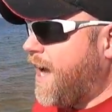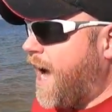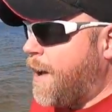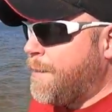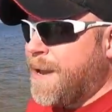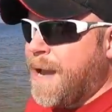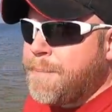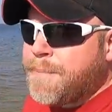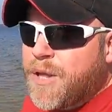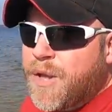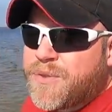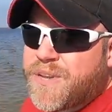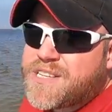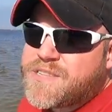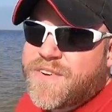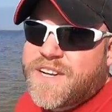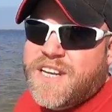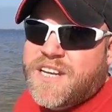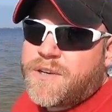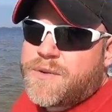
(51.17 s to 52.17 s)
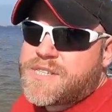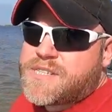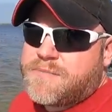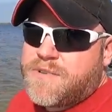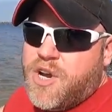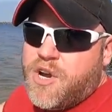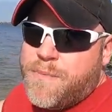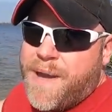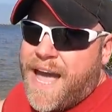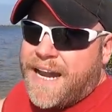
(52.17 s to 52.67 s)
I'll be uploading this video with
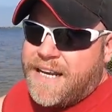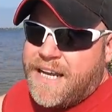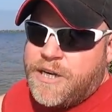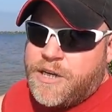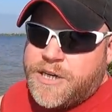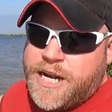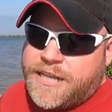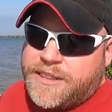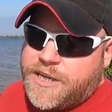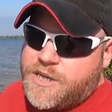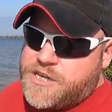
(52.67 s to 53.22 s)
some Nomad internet.